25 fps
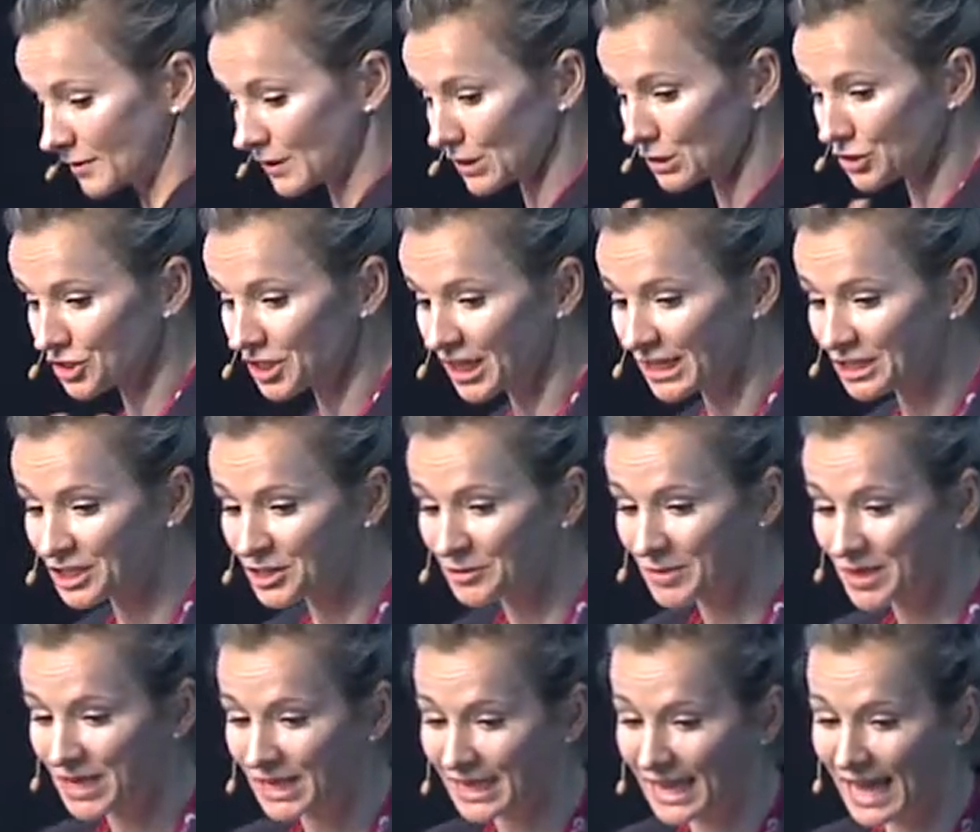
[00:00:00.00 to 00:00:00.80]
changed the
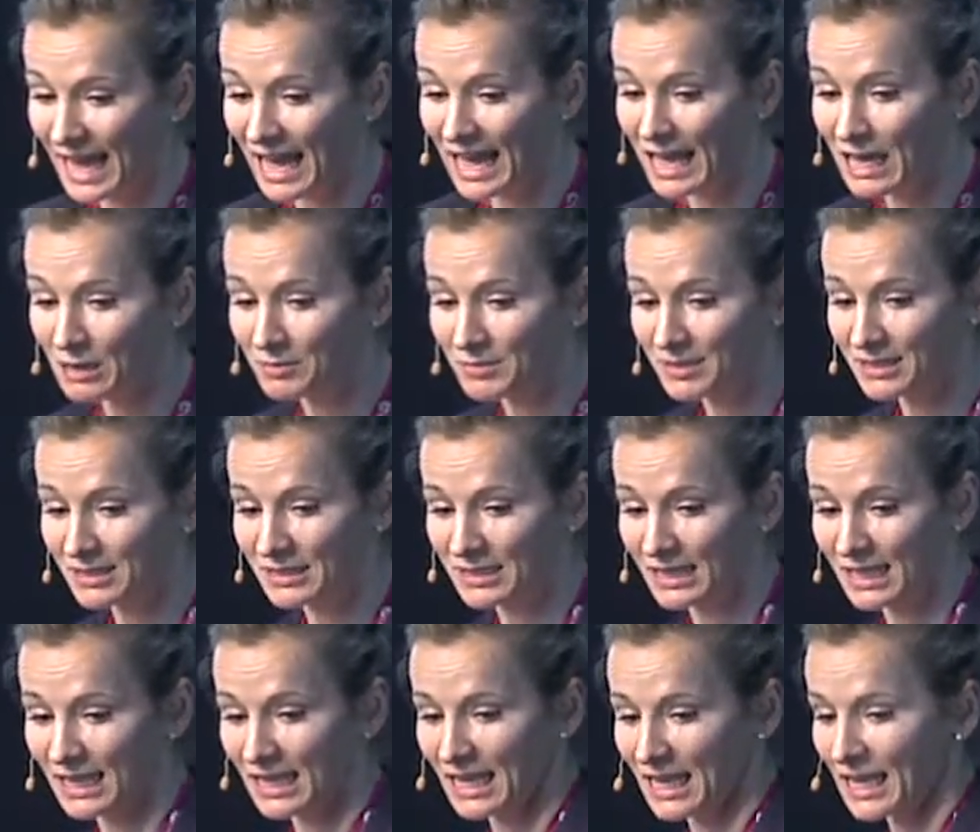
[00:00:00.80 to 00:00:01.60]
amount of carbs.
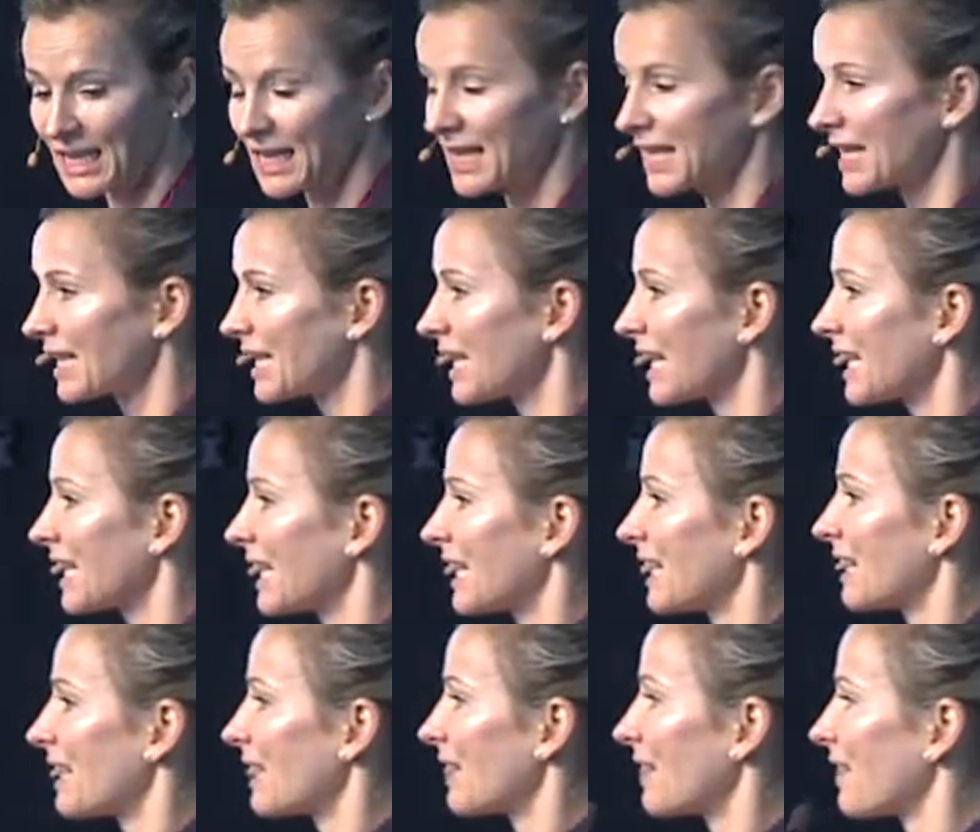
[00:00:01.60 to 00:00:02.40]

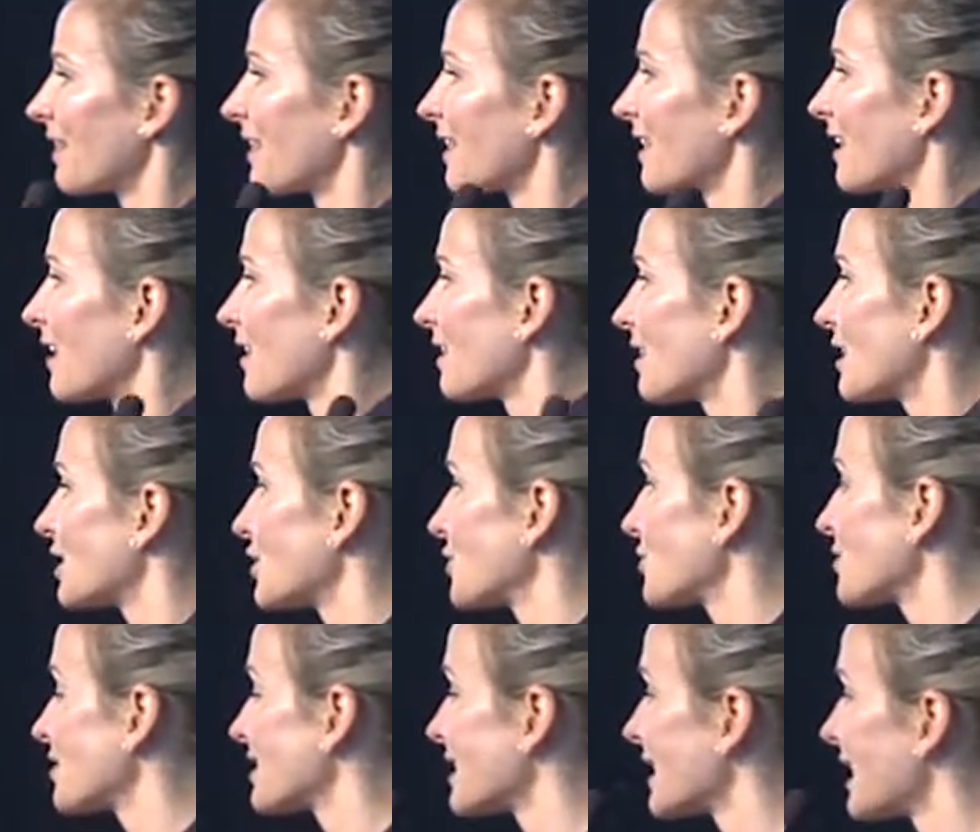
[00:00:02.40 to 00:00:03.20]
This
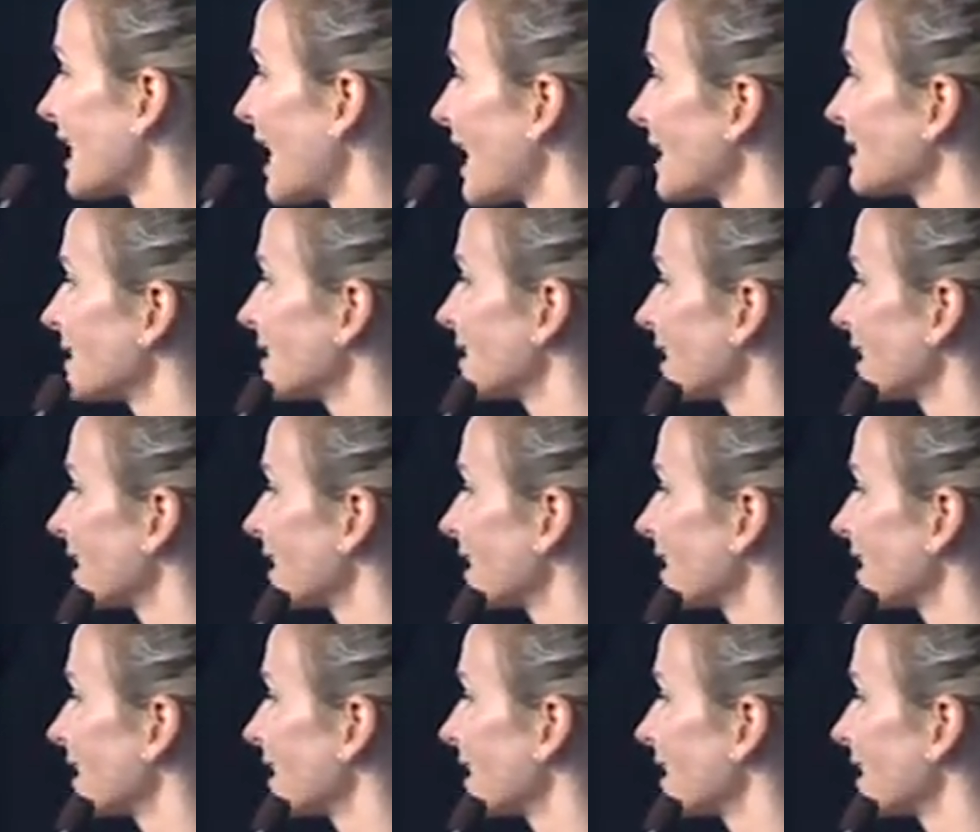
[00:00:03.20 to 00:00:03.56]
was the last